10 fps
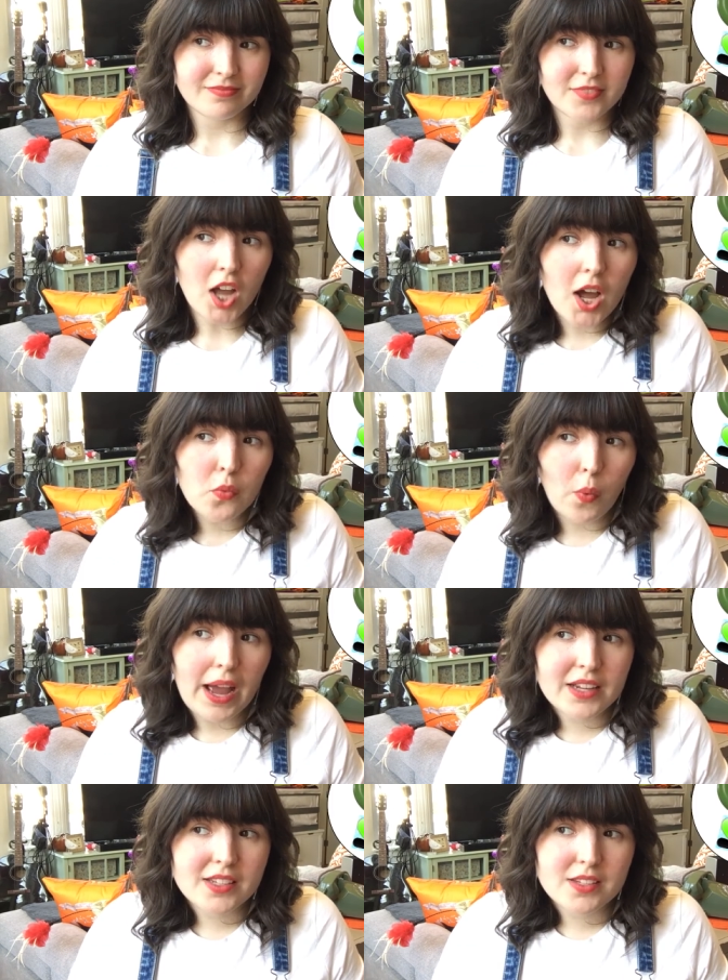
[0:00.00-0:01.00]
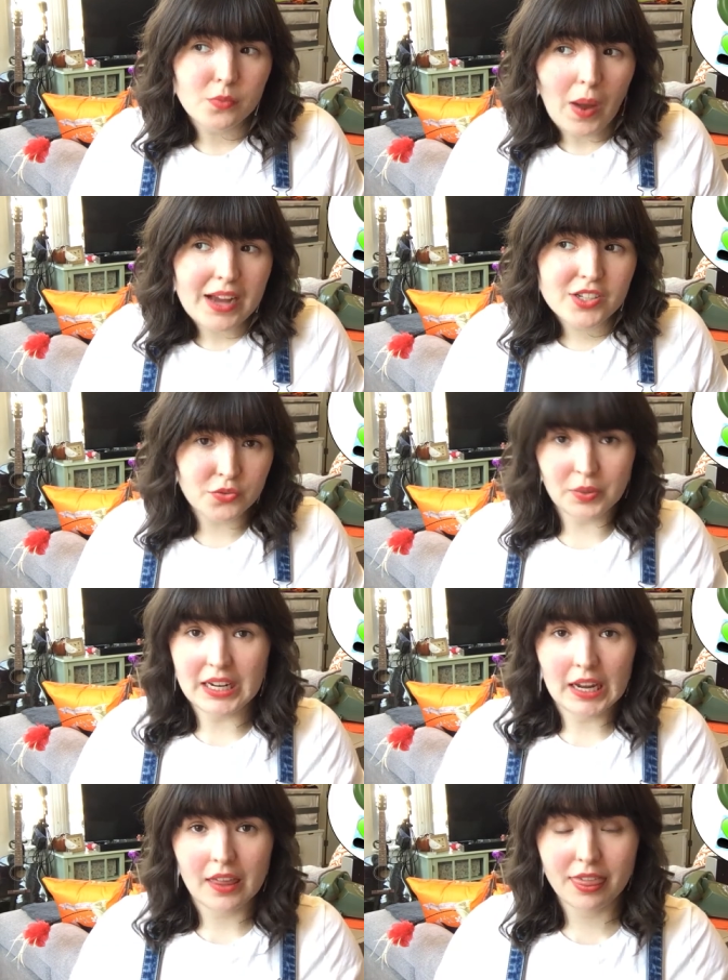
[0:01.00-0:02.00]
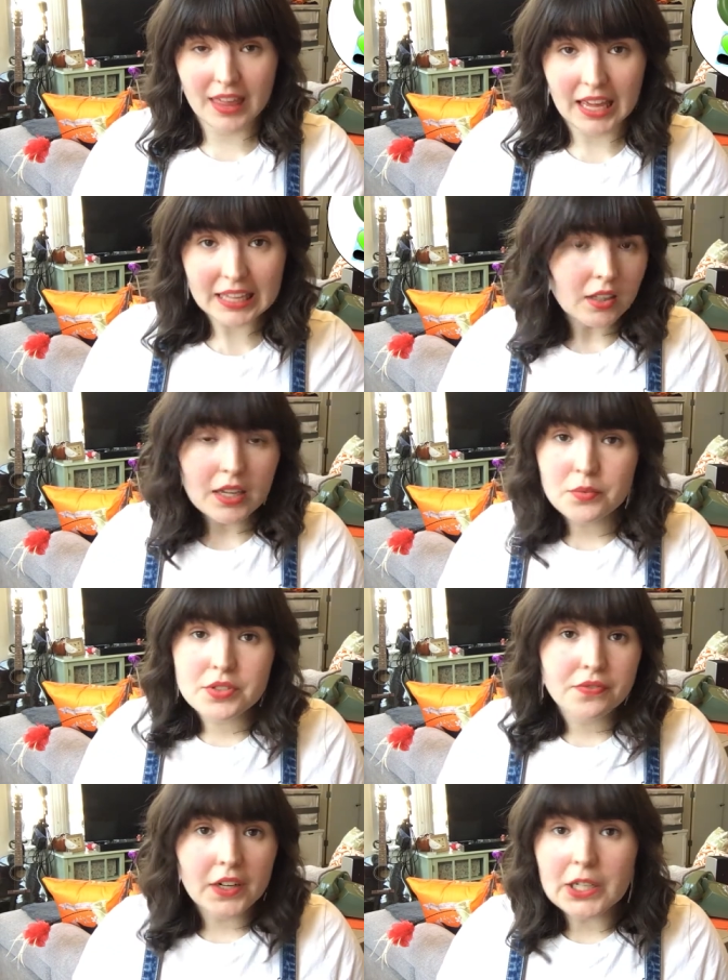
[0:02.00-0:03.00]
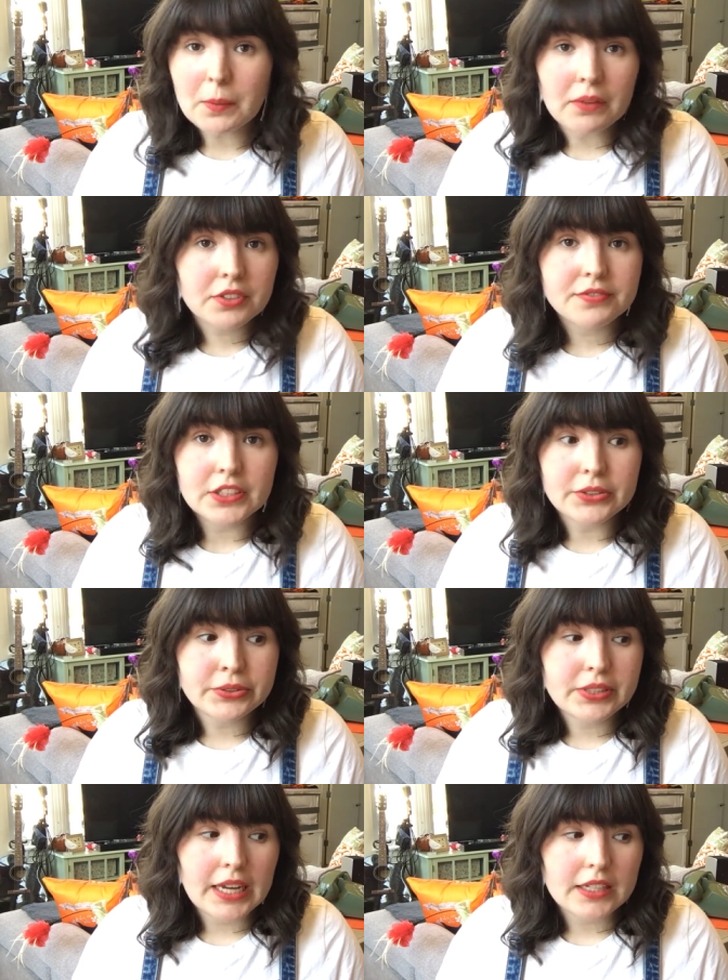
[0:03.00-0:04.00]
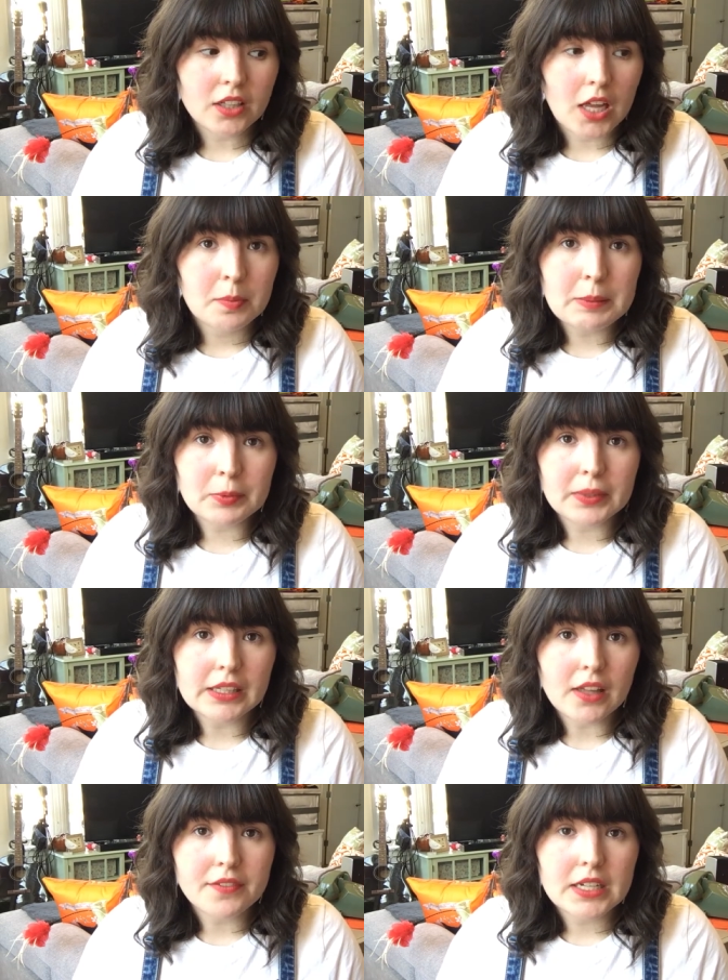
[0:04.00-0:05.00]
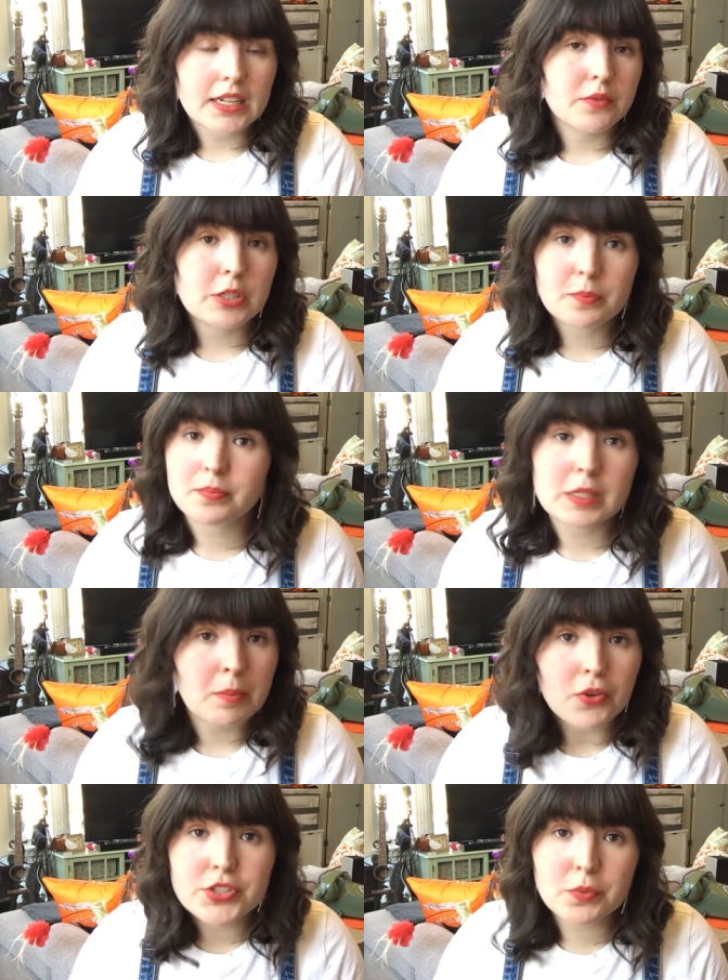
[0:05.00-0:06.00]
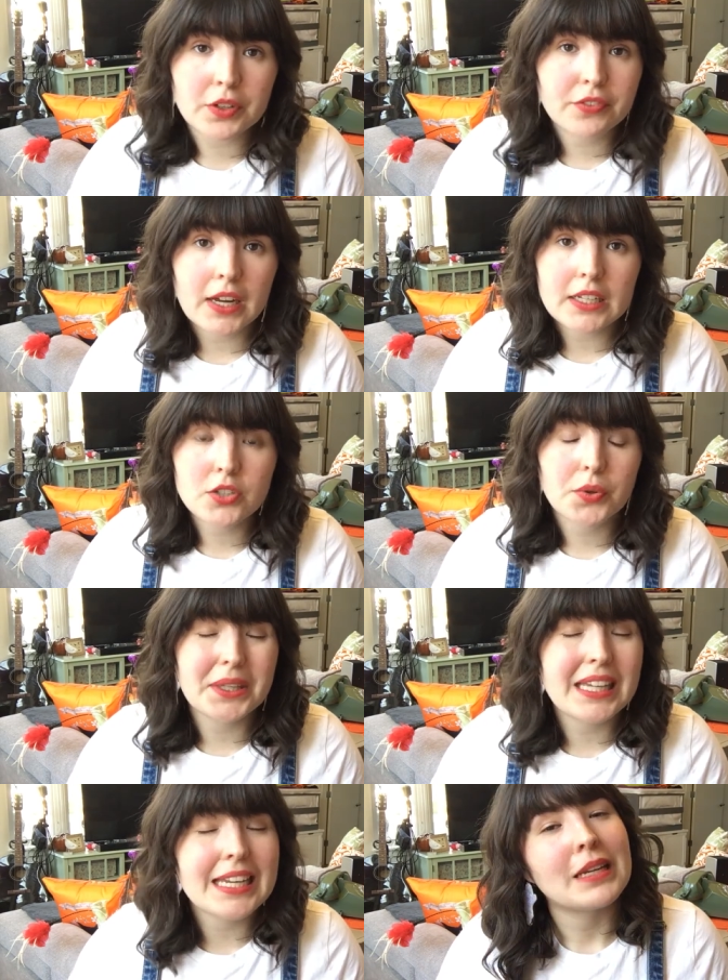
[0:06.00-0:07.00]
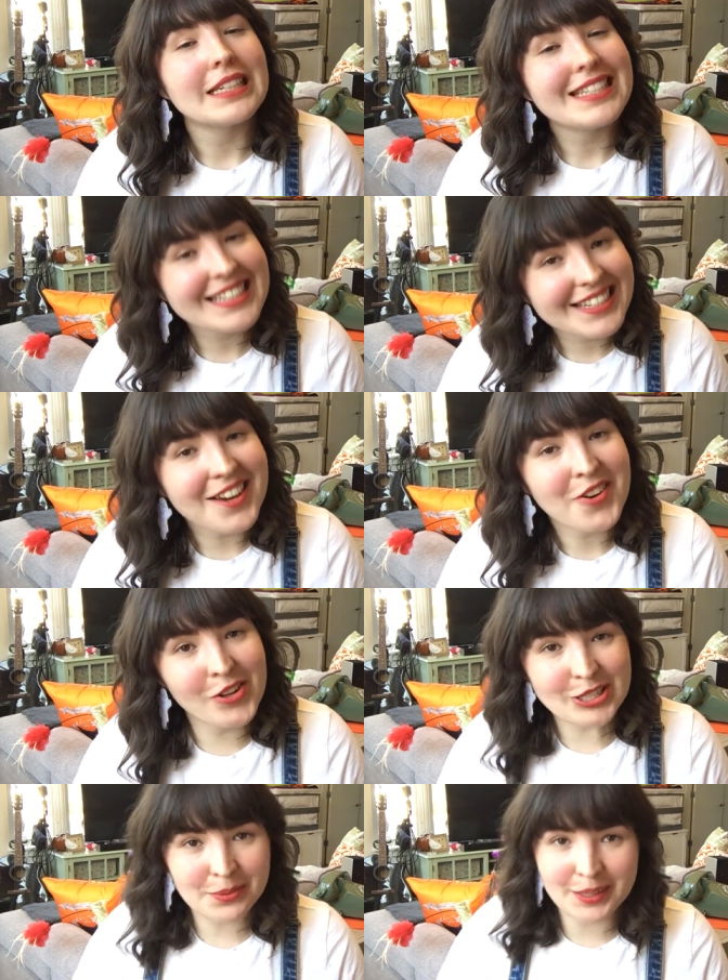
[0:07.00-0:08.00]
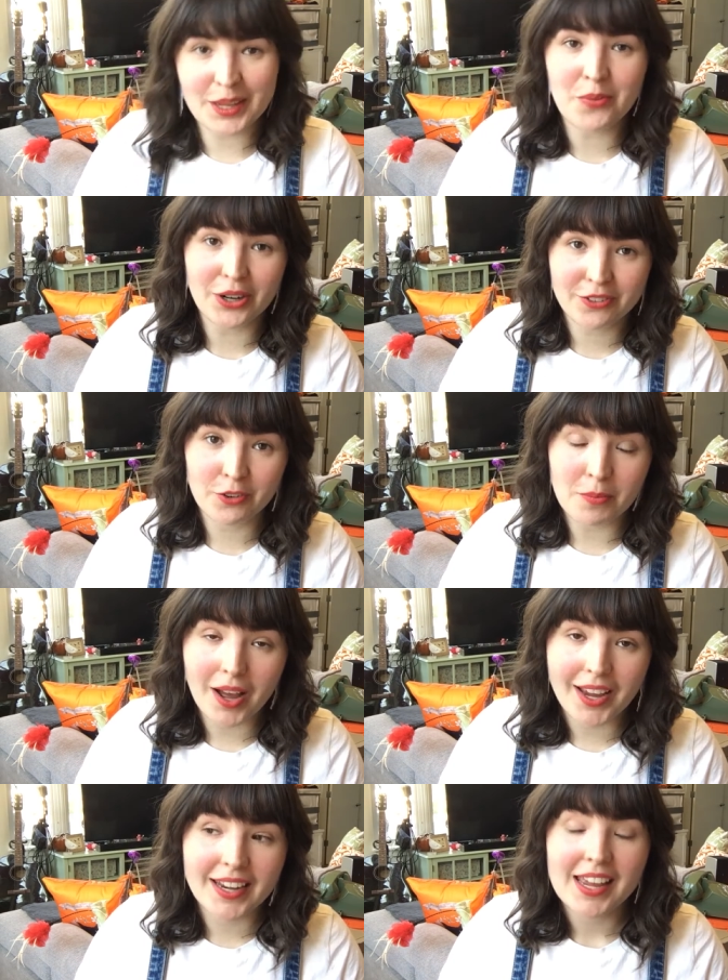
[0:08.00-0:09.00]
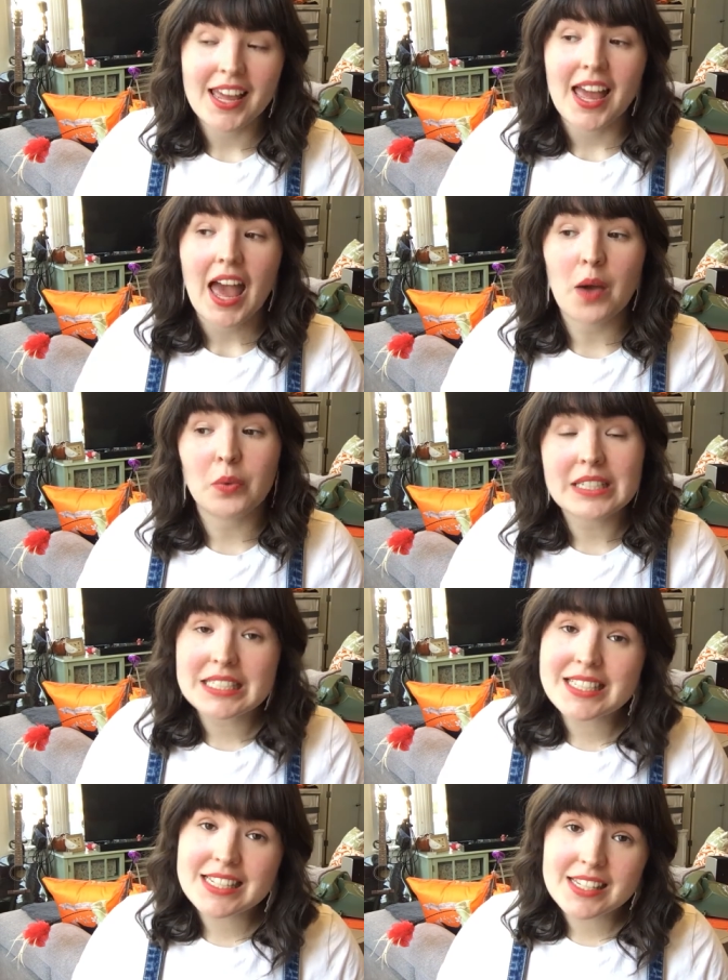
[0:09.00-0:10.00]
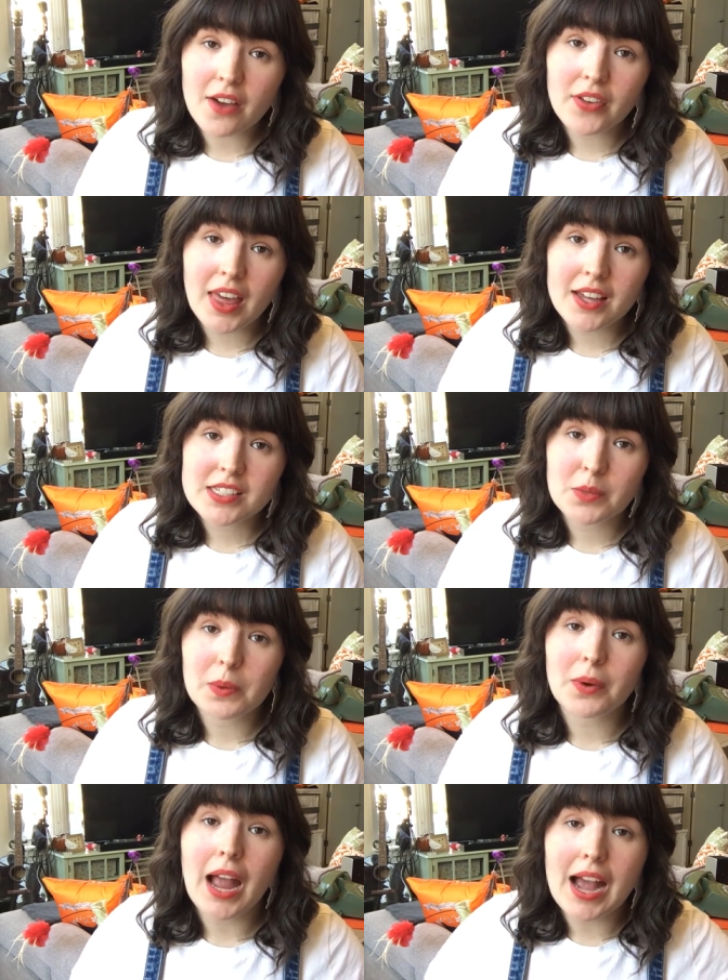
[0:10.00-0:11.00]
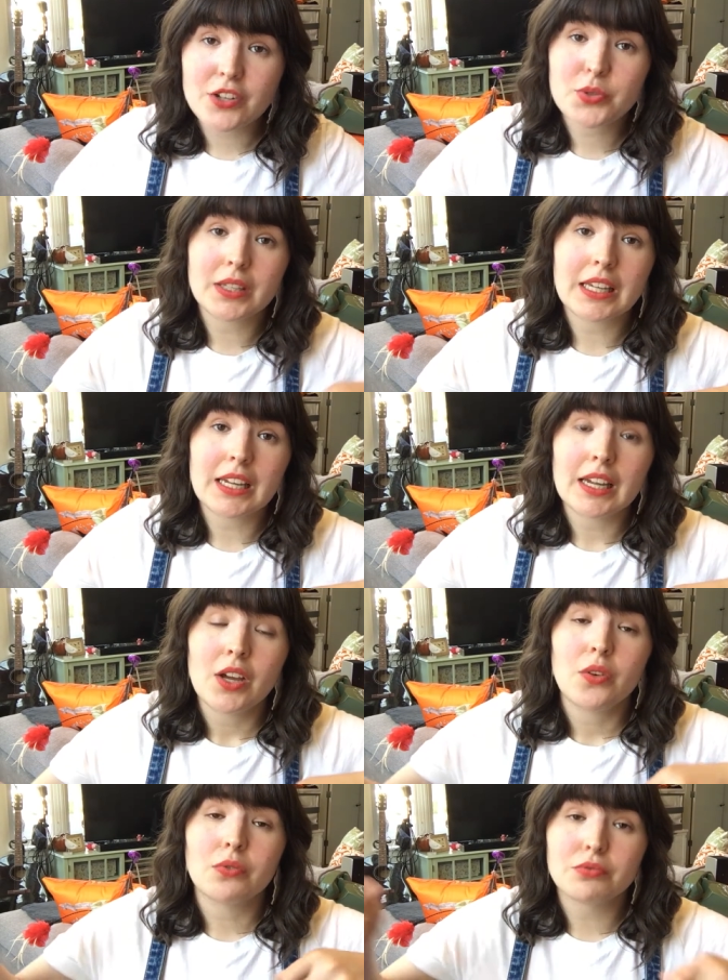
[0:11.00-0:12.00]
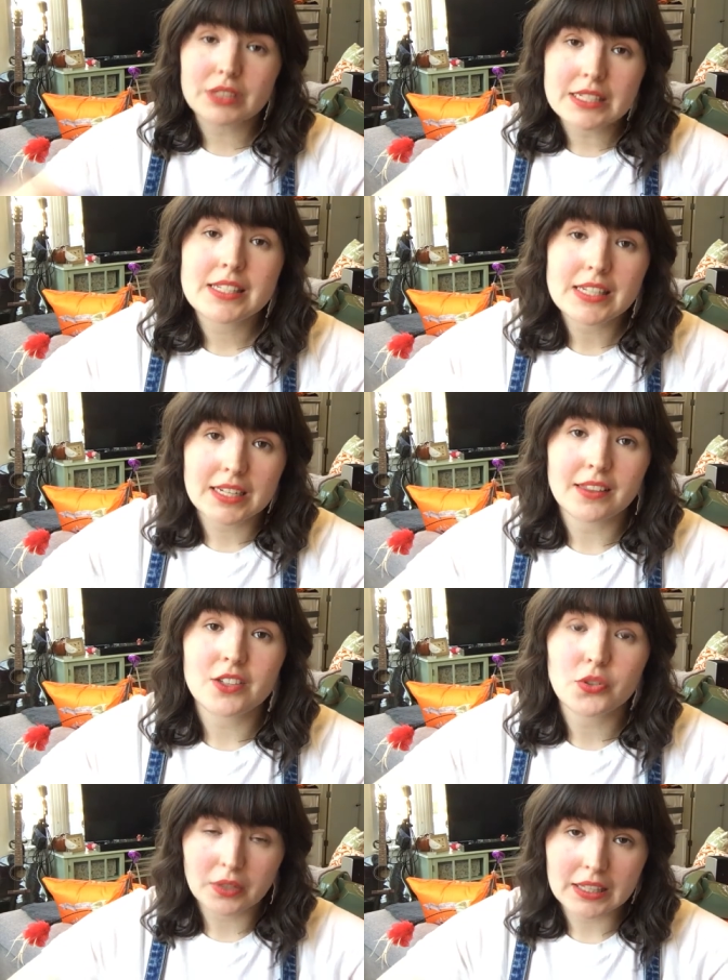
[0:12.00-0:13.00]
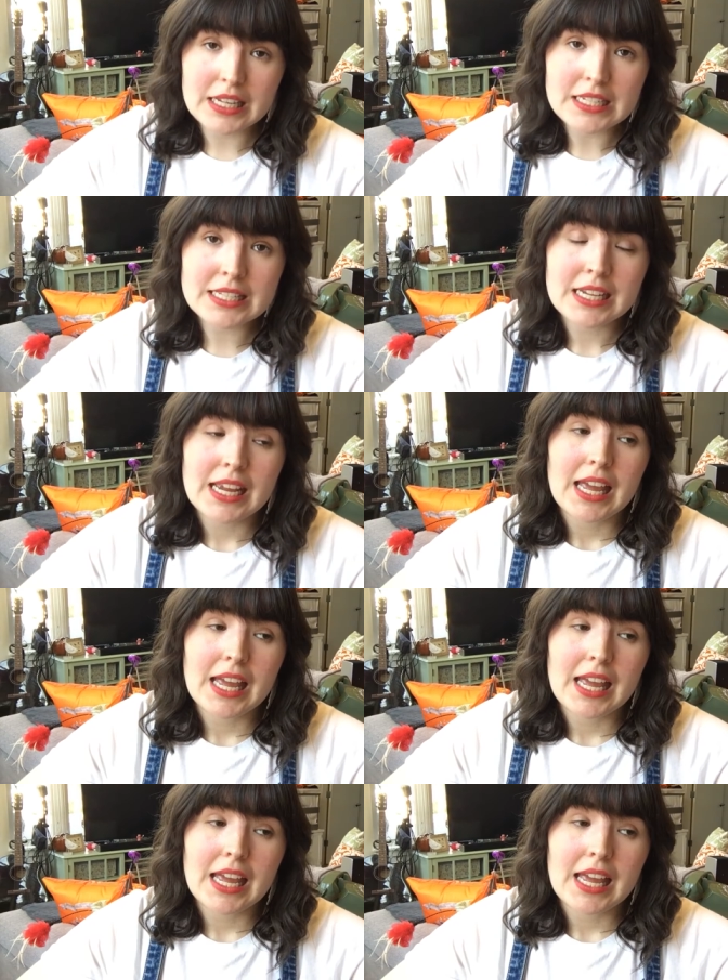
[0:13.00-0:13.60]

non-wax wax ring thing. It was very well reviewed and a lot of people really loved it. It was supposed to work for any toilet, but it did not ultimately work for mine. And we didn't discover that until we were actually reseating the toilet